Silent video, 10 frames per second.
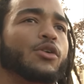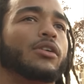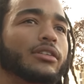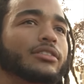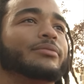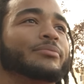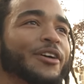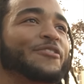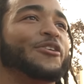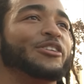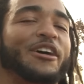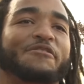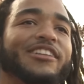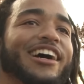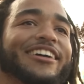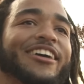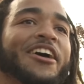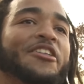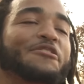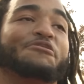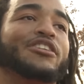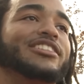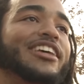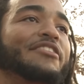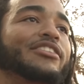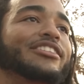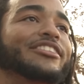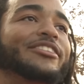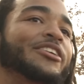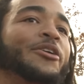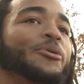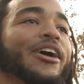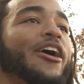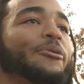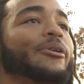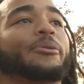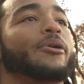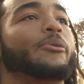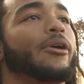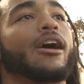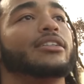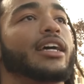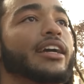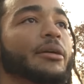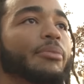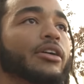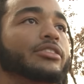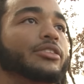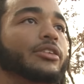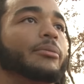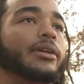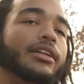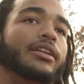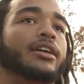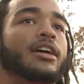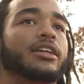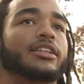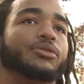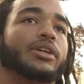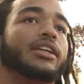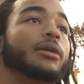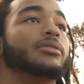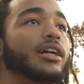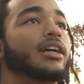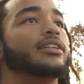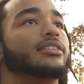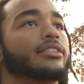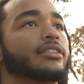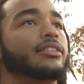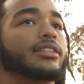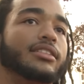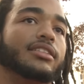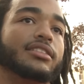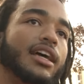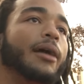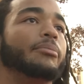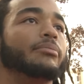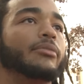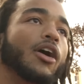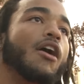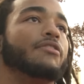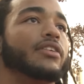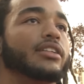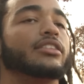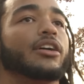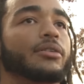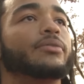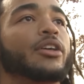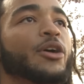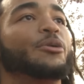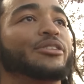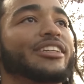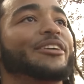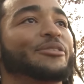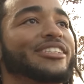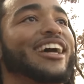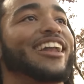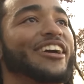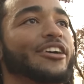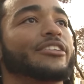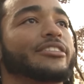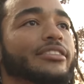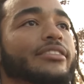hands. Of course. I feel like the front seven, we're all taking it personal. I mean, it's really up to us to stop their offense. So we'll see how that goes.